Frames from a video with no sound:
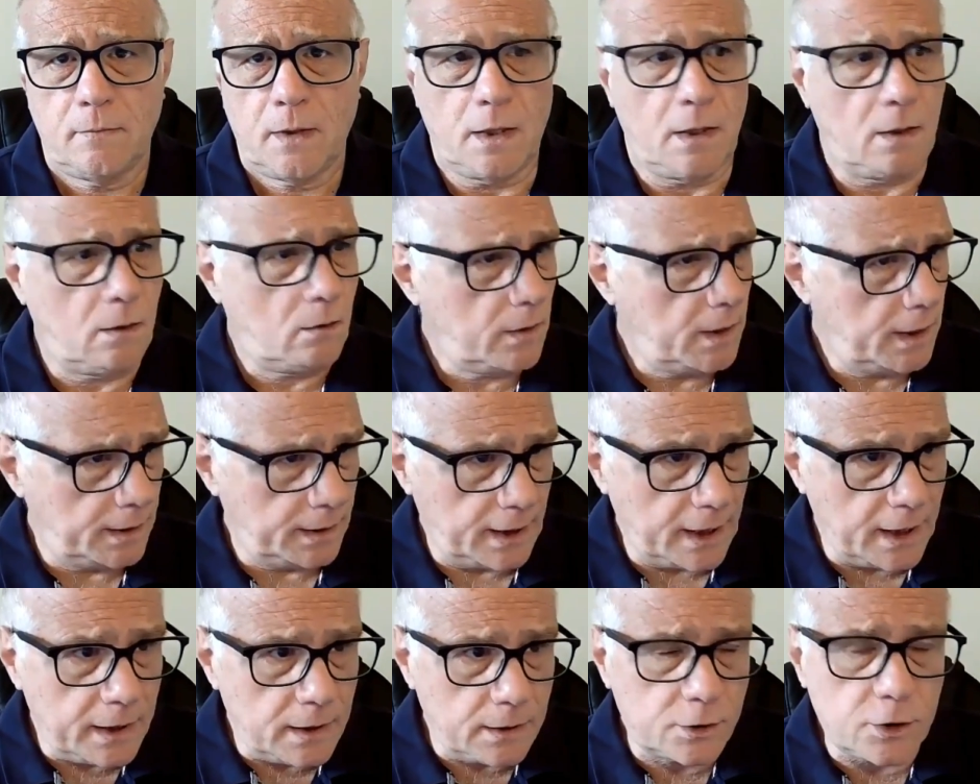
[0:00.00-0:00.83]
in
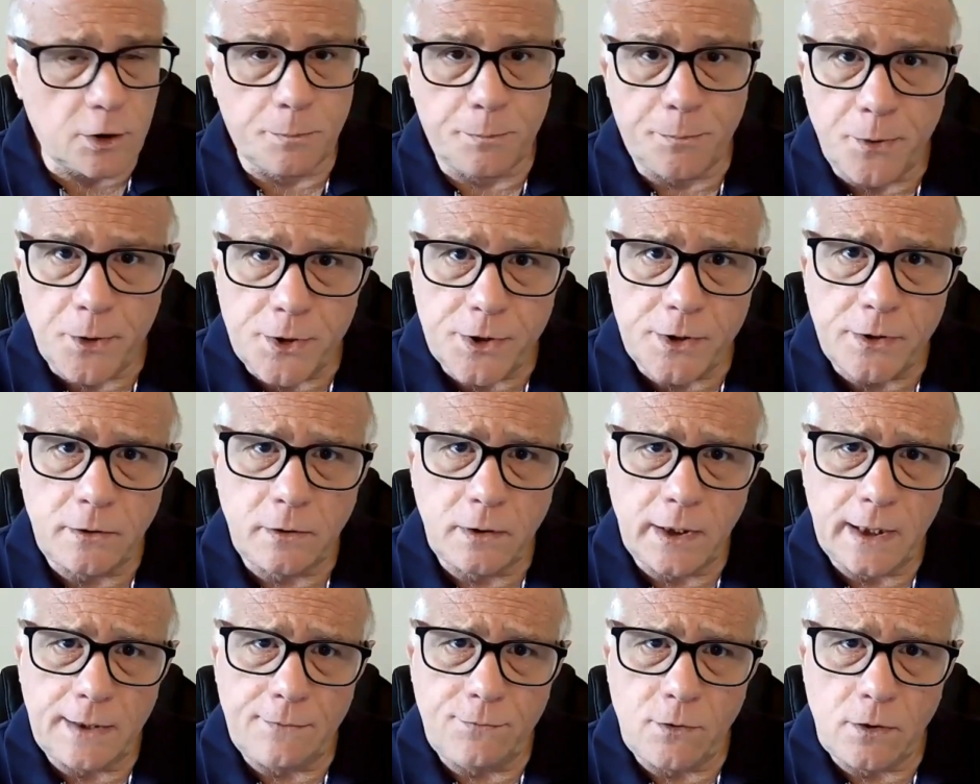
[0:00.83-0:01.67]

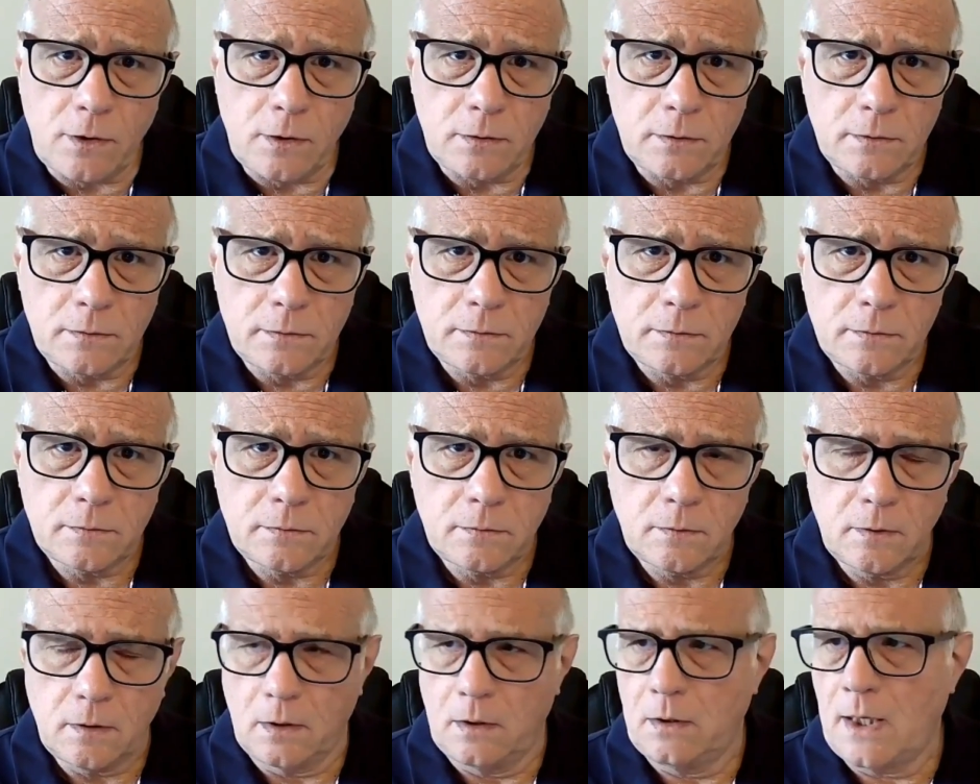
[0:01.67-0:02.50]
interpersonal level,
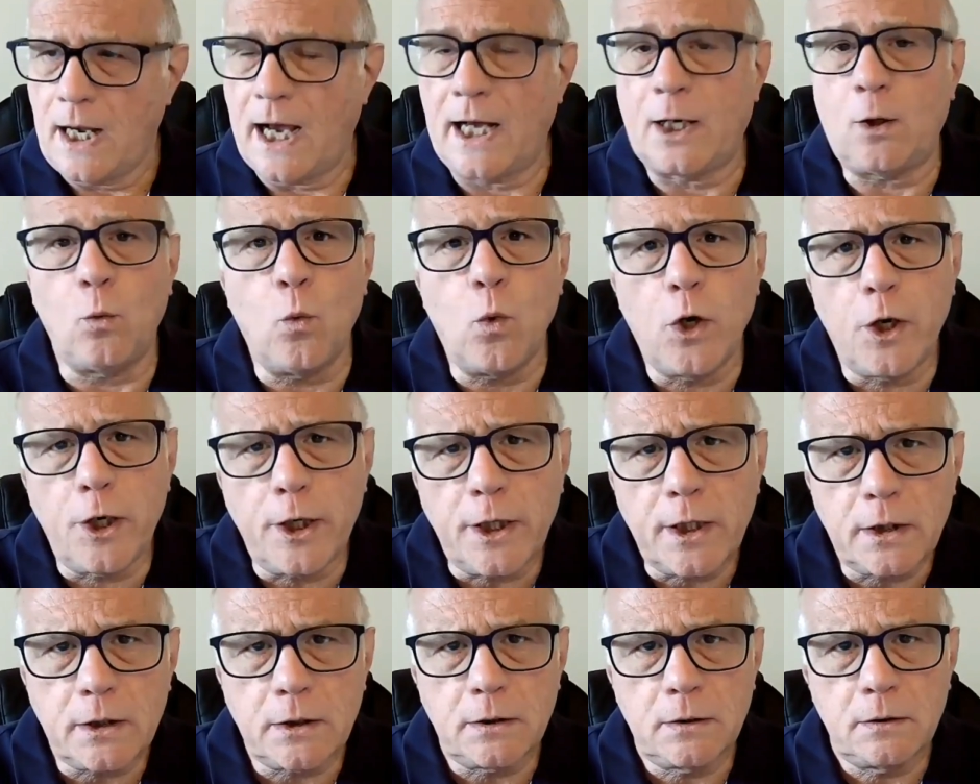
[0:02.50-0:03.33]
at
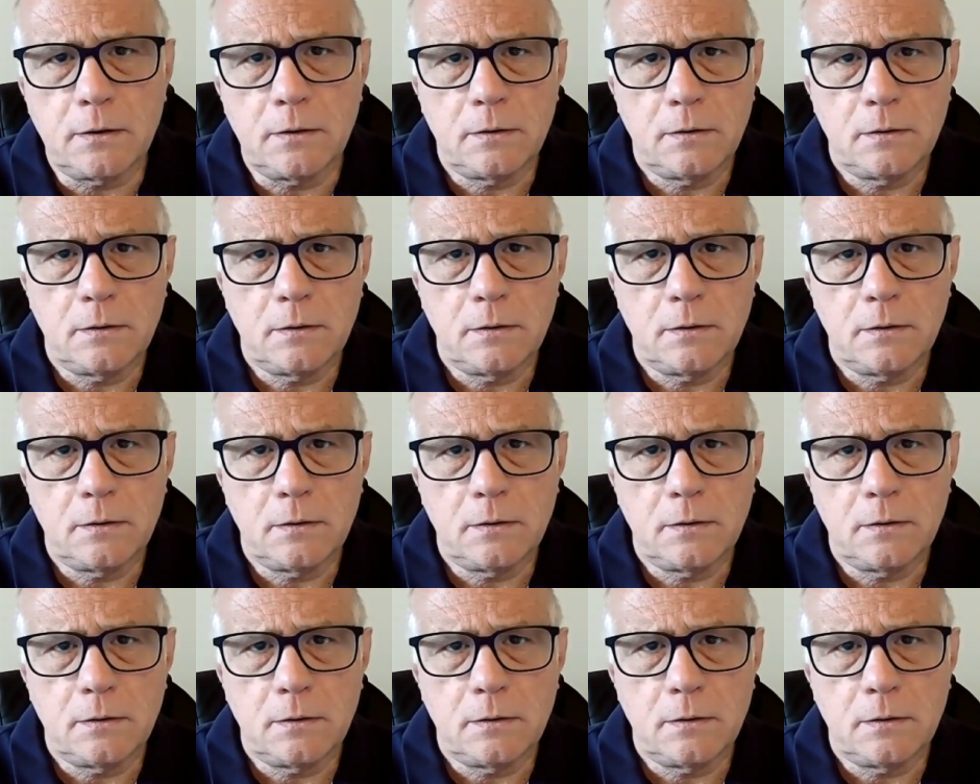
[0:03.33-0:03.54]
work,